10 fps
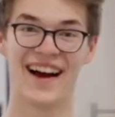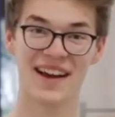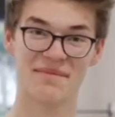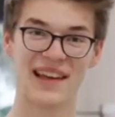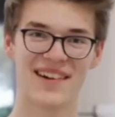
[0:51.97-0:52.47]

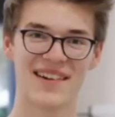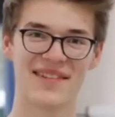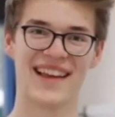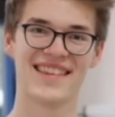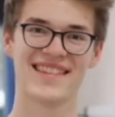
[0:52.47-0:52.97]
Aptera
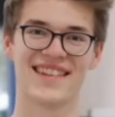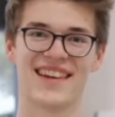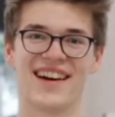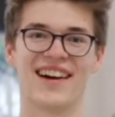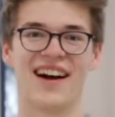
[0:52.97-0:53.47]
announced its launch
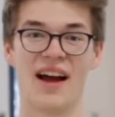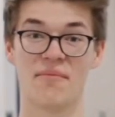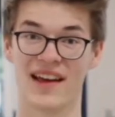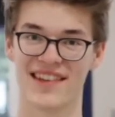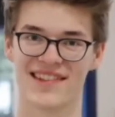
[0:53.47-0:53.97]
mode,
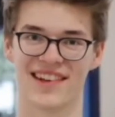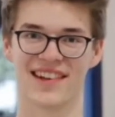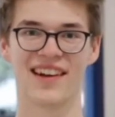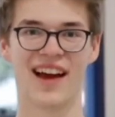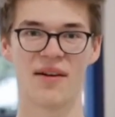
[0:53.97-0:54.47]

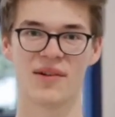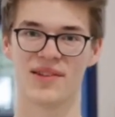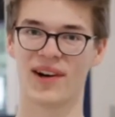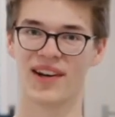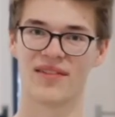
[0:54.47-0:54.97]
the
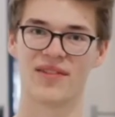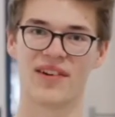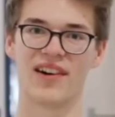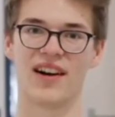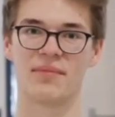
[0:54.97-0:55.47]
video was pretty
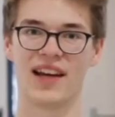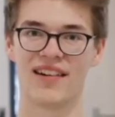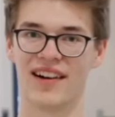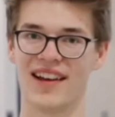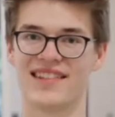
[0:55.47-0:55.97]
fun from
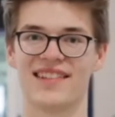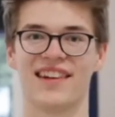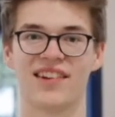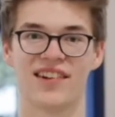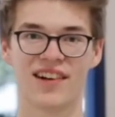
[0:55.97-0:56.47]
an
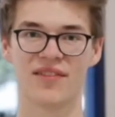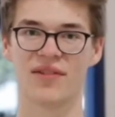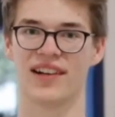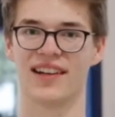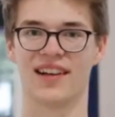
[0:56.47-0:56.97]
entertainment
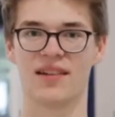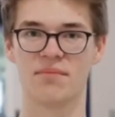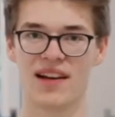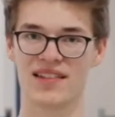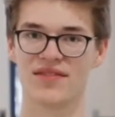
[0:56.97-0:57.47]
perspective,
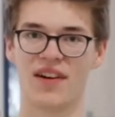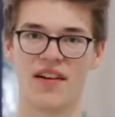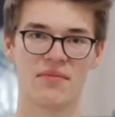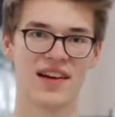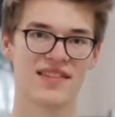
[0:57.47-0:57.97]
as it
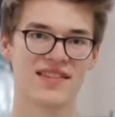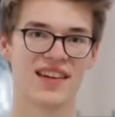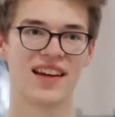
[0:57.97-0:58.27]
showed various